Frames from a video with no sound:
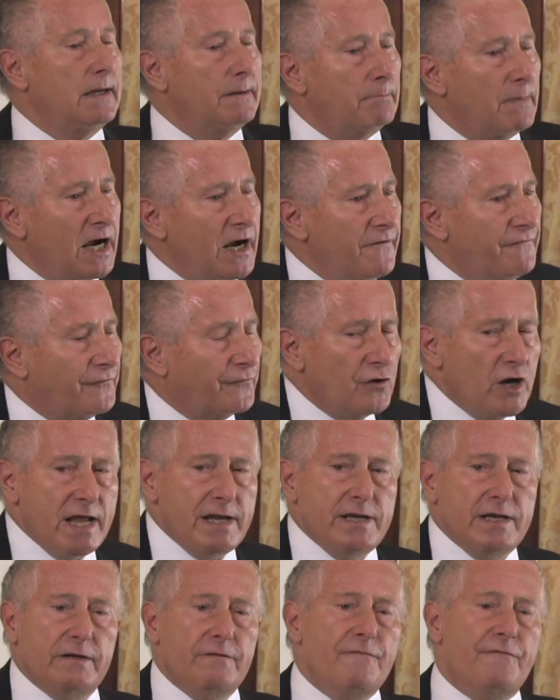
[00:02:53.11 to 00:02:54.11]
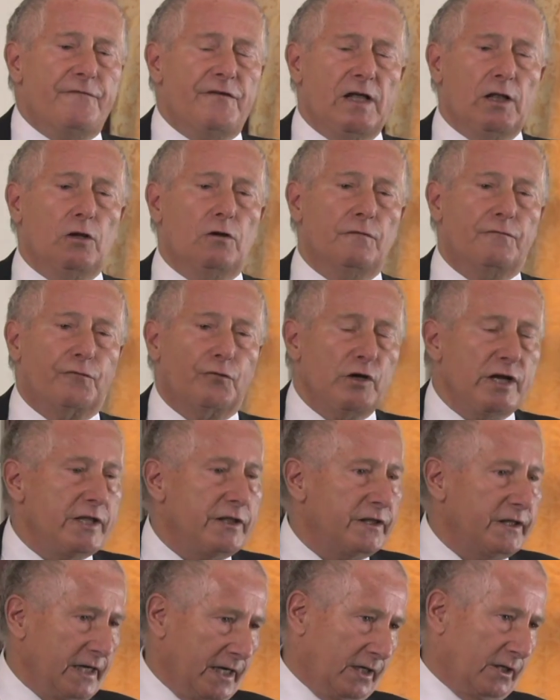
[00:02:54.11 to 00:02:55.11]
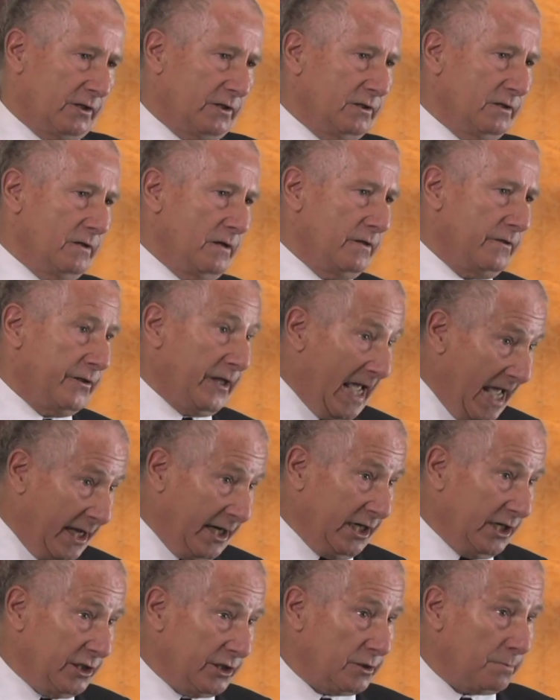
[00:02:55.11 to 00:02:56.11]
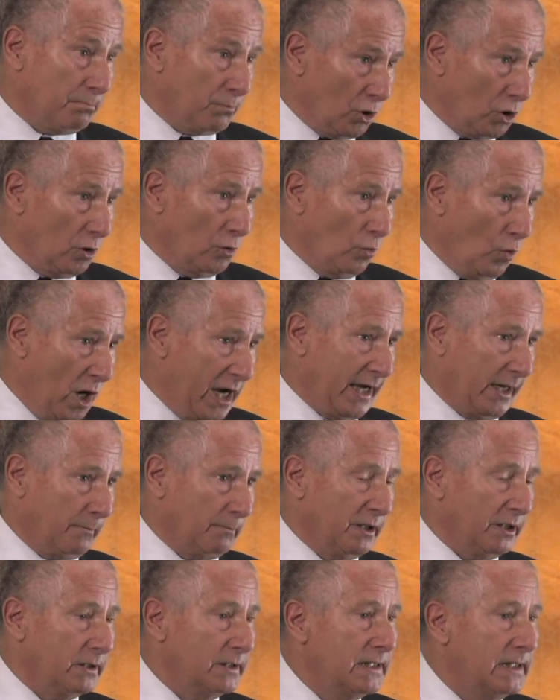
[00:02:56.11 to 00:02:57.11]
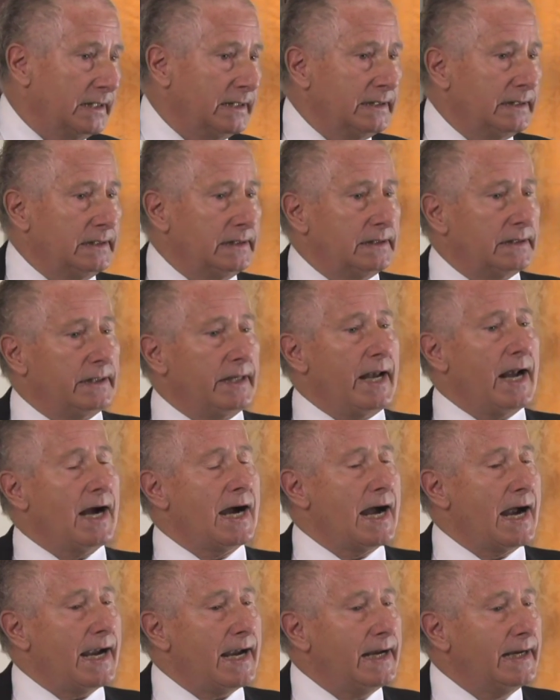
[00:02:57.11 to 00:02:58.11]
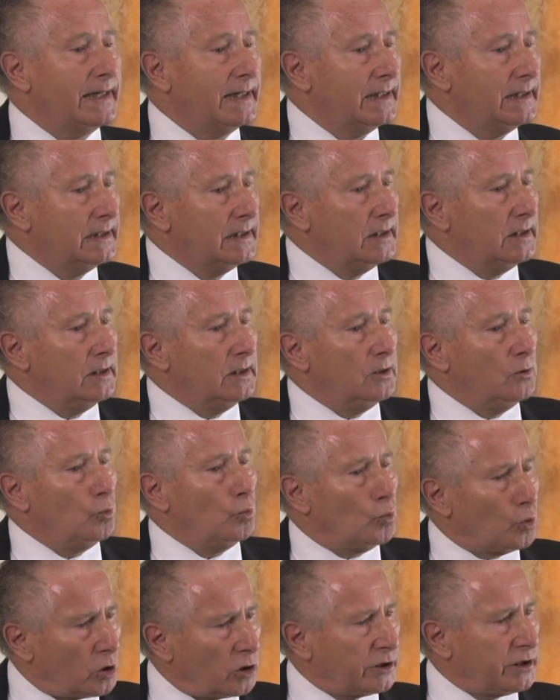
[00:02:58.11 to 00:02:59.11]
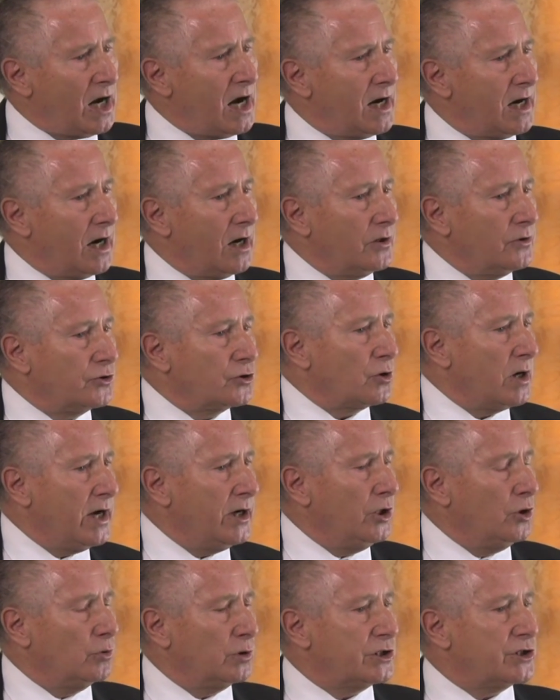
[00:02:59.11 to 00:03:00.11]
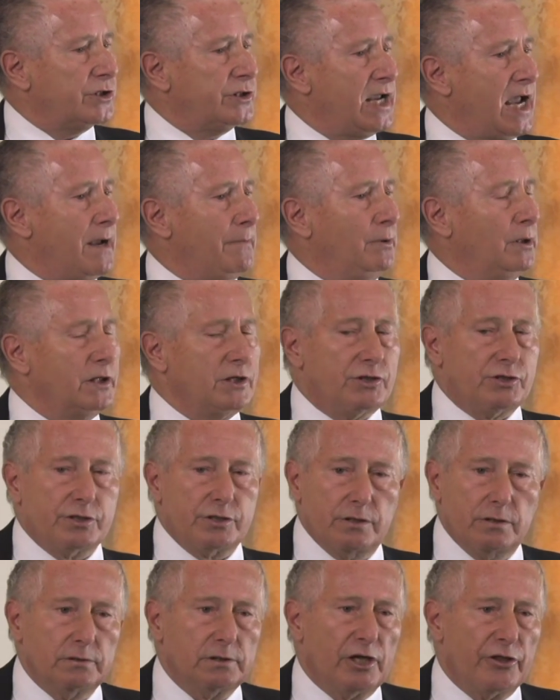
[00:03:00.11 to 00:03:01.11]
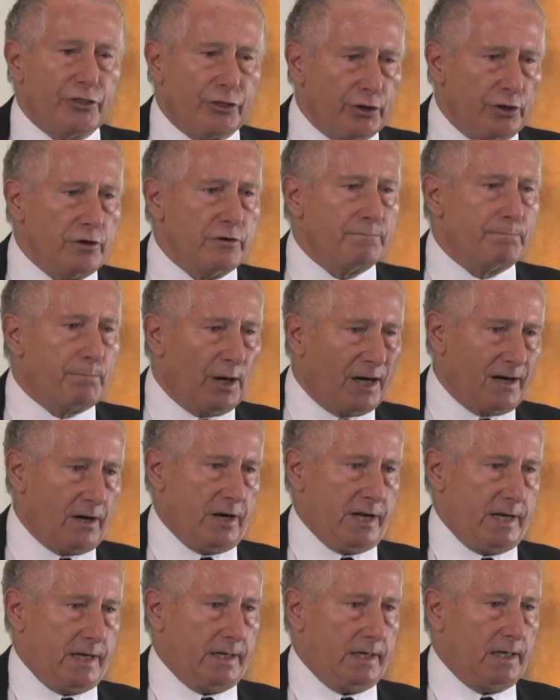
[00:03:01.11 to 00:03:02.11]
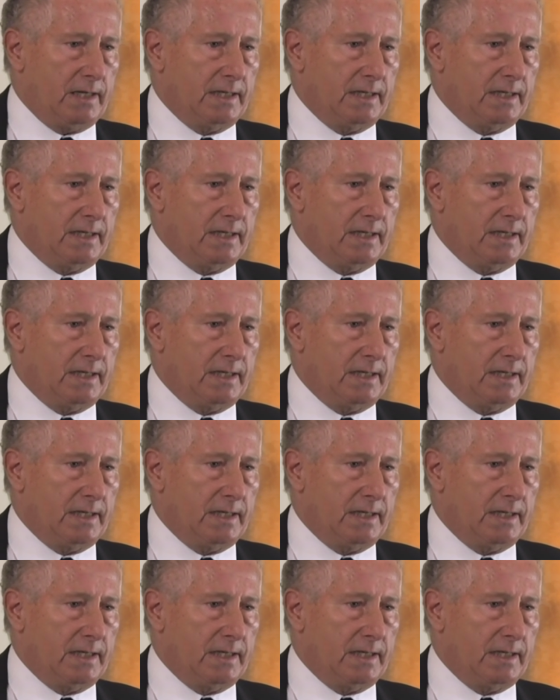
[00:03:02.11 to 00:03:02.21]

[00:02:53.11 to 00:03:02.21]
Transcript: my friend and fellow freethinker, Thaddeus Burr Wakeman, and I worked hard trying to establish a third party,